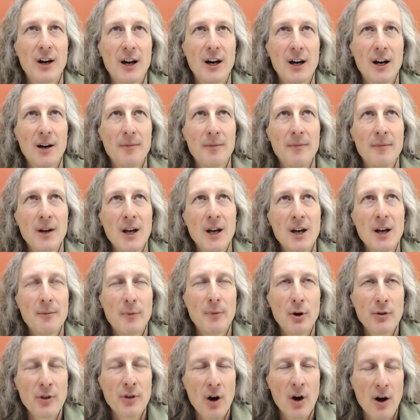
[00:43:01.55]
Um,
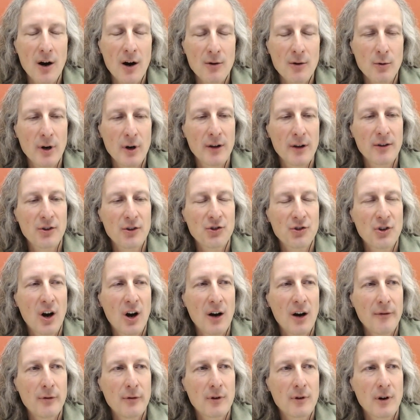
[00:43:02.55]
both the hardware and the
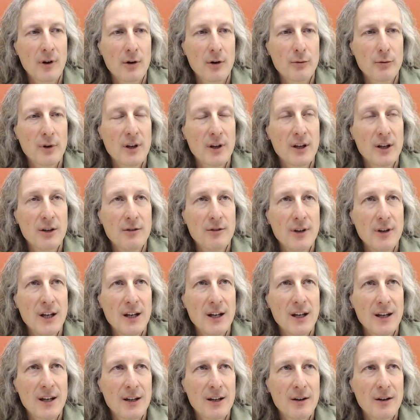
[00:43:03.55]
software are really
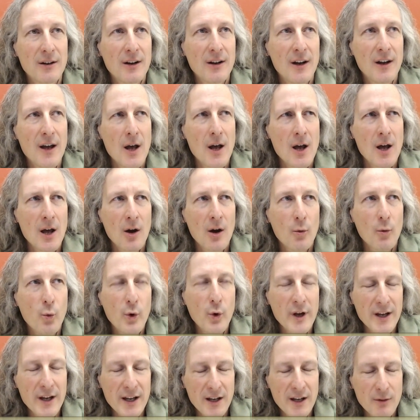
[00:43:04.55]
unique. And
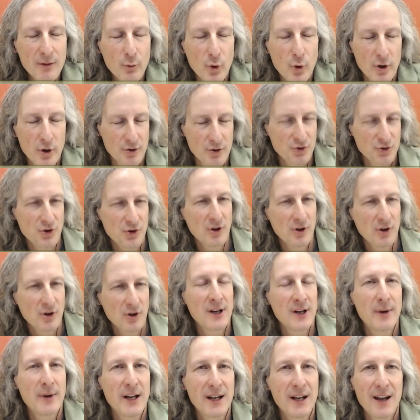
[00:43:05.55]
we weren't sure if
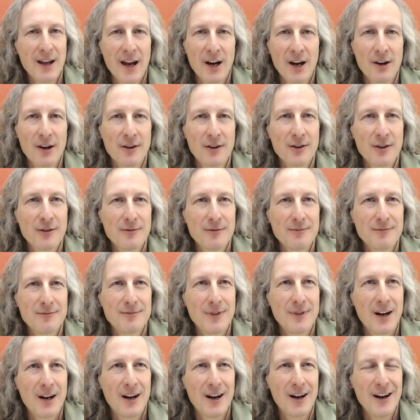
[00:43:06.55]
anybody cared
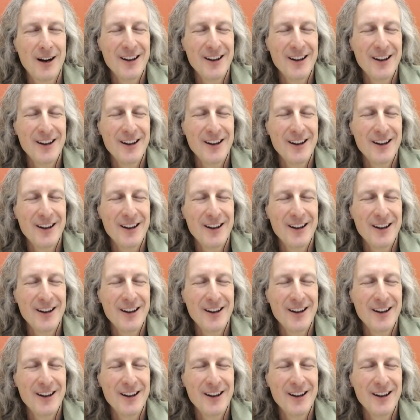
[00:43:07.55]
uh,